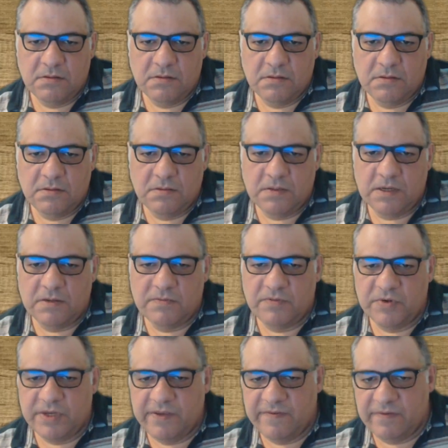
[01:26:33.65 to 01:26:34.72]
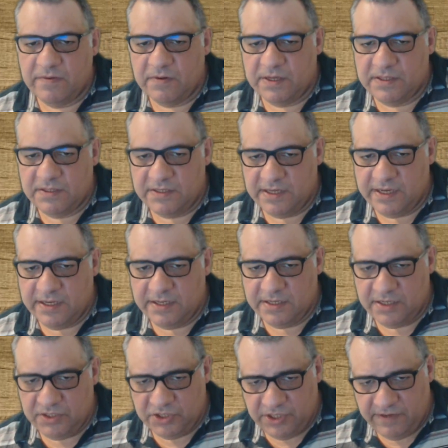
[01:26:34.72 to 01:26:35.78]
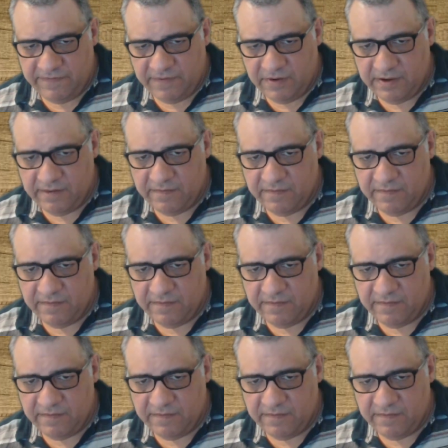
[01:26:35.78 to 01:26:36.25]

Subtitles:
Well, rook e4 I'd taken and g5.